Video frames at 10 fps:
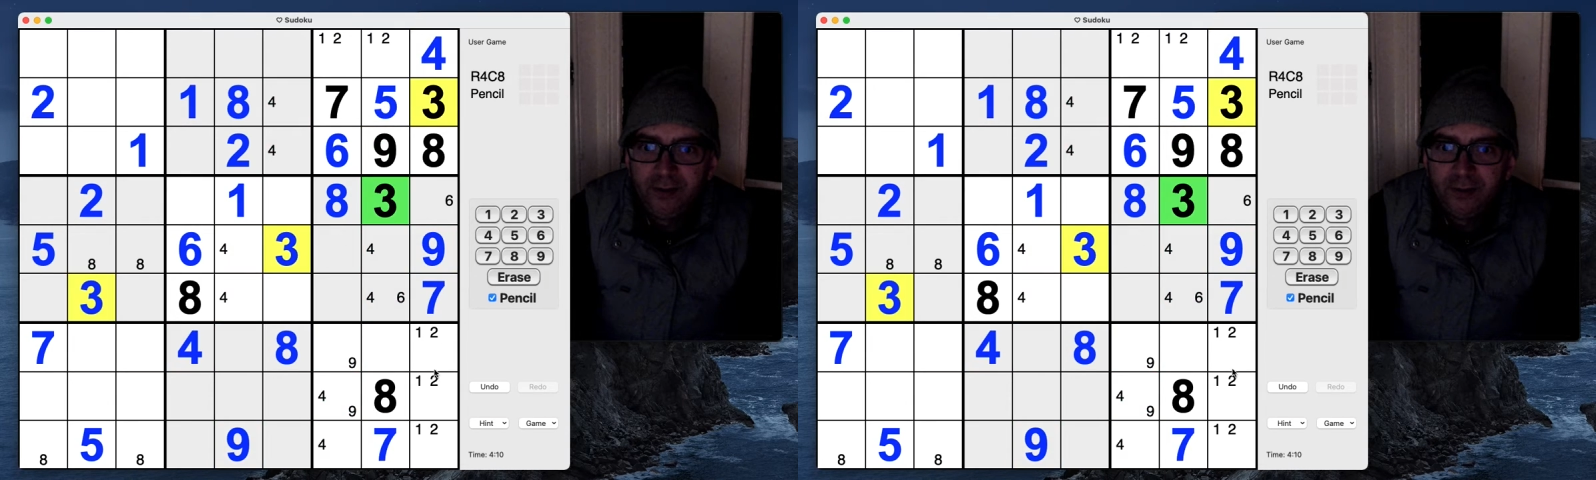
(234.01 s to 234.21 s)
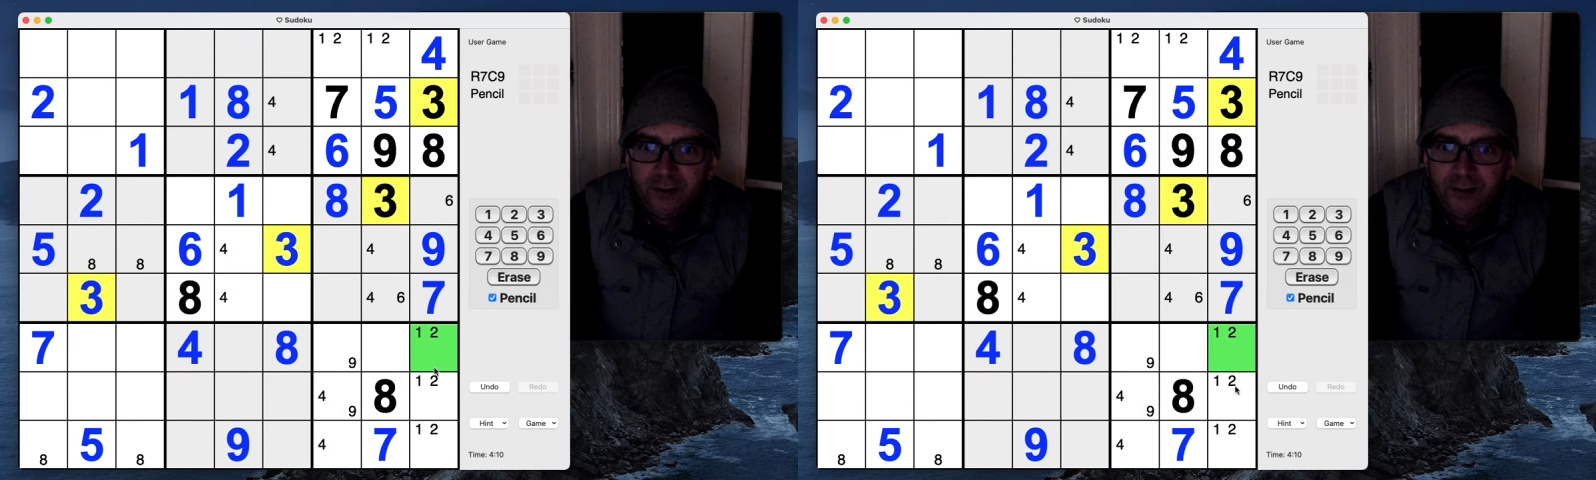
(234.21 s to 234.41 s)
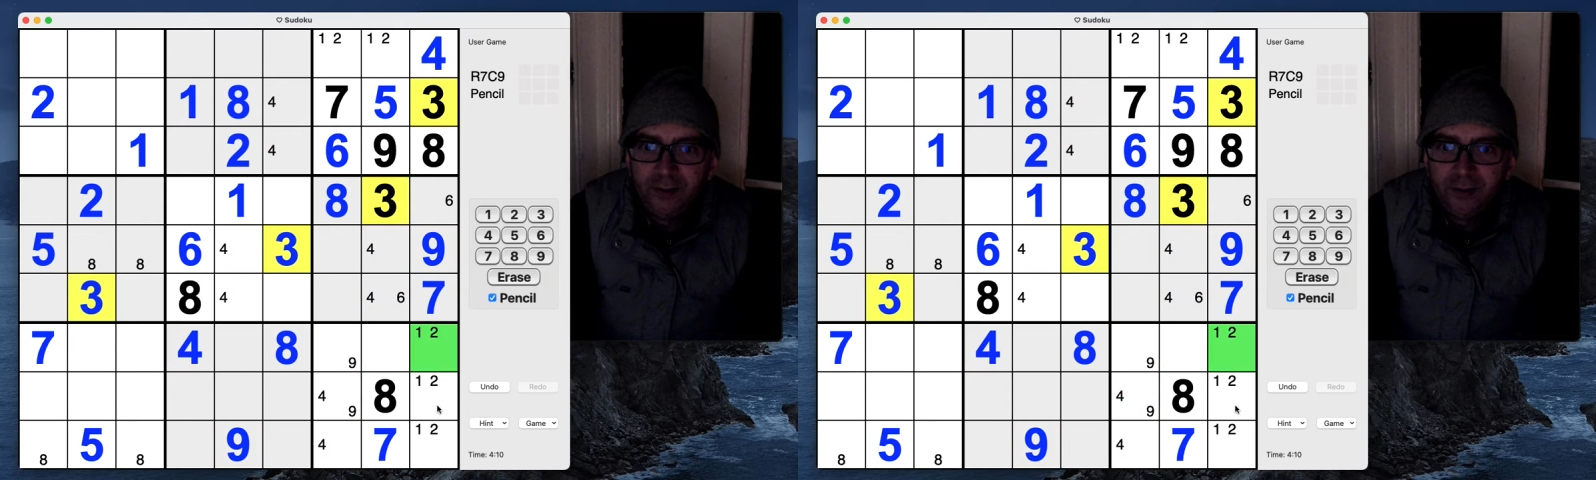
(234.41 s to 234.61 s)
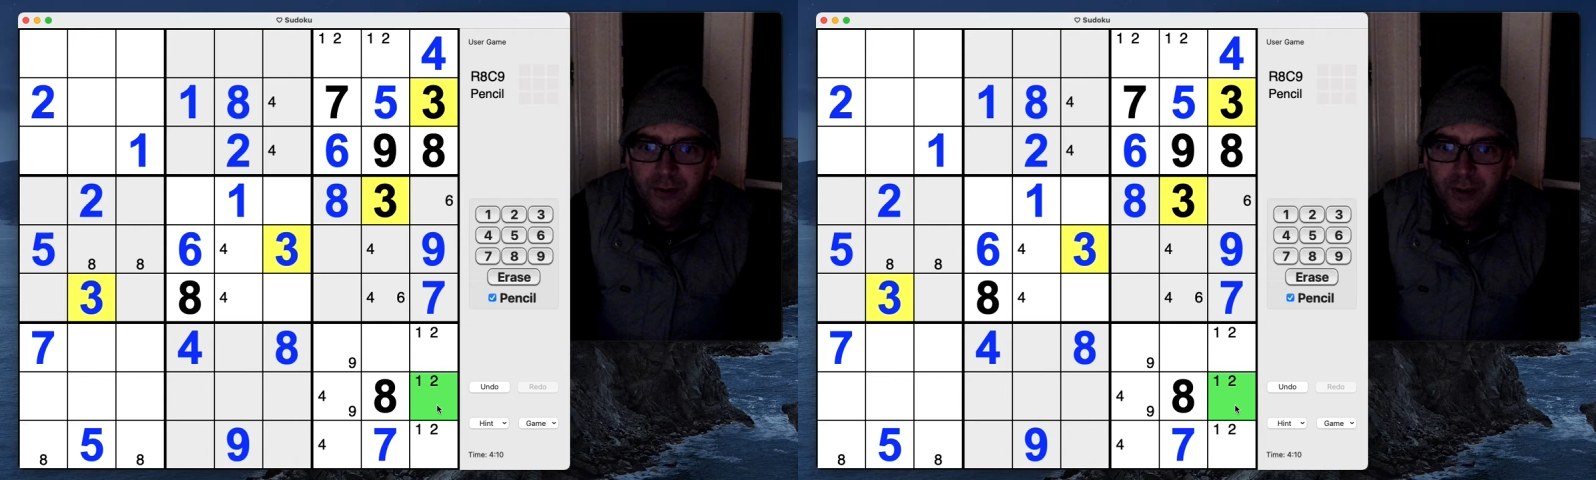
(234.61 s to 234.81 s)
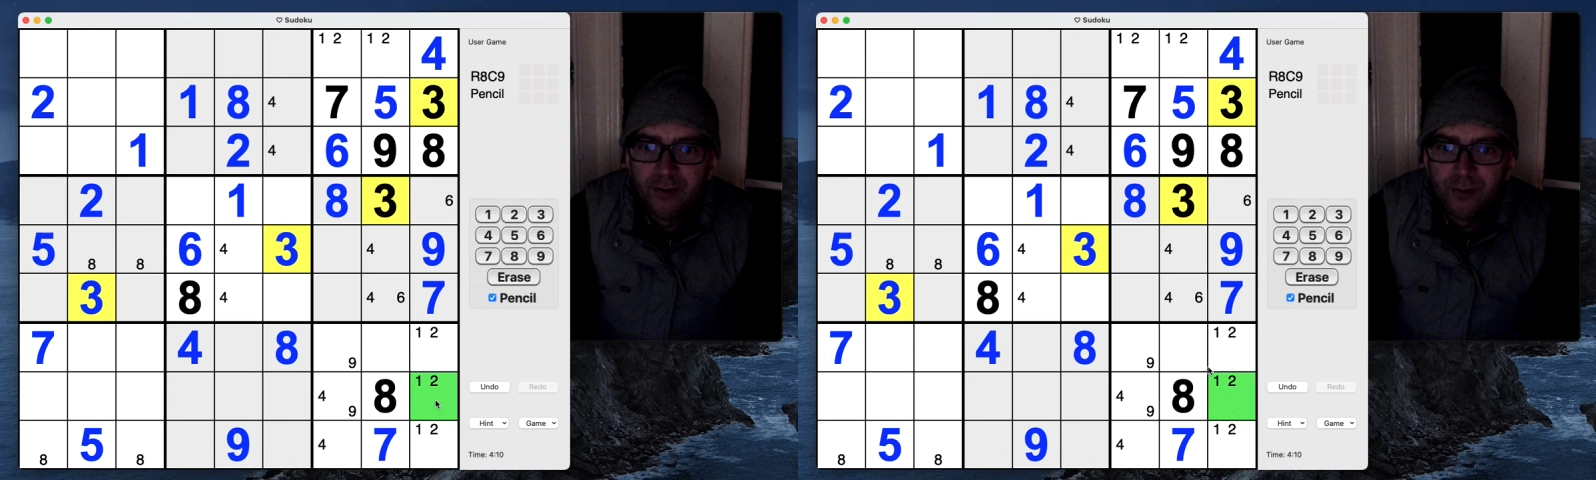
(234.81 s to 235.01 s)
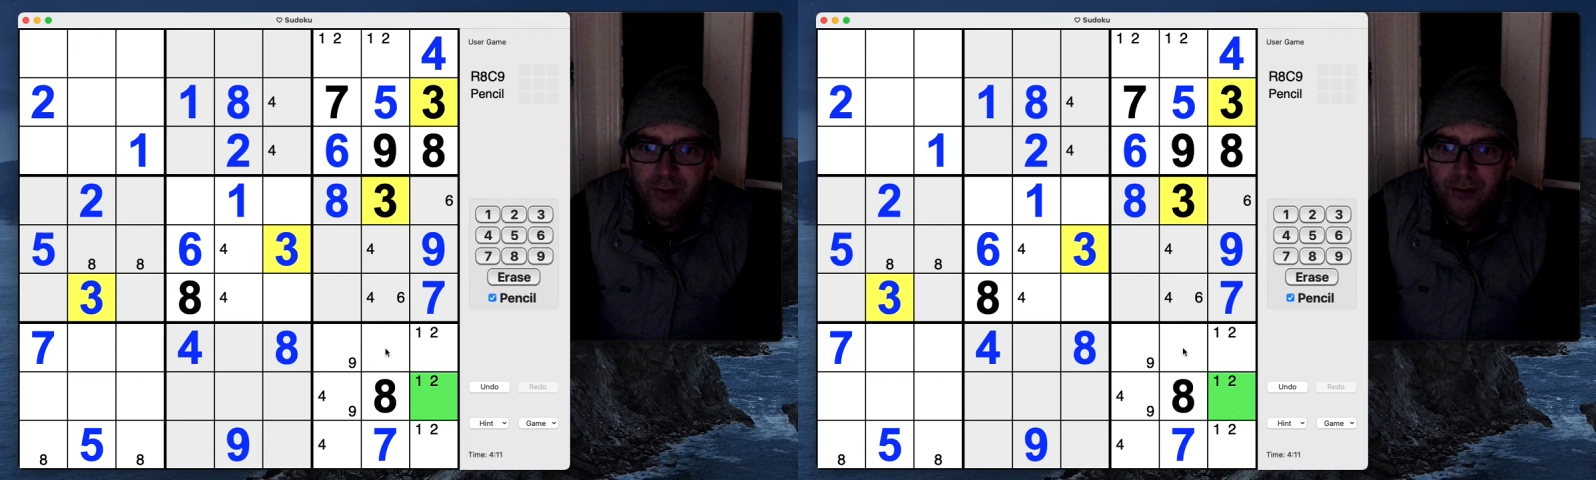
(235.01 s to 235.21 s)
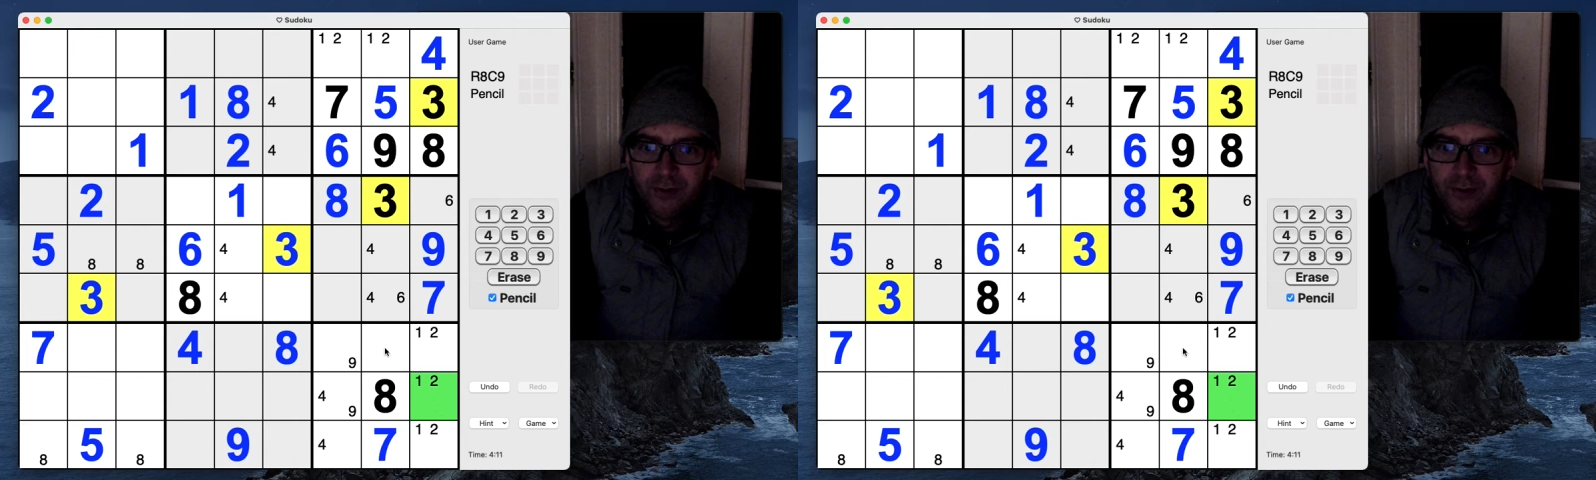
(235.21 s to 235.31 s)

2 and 1.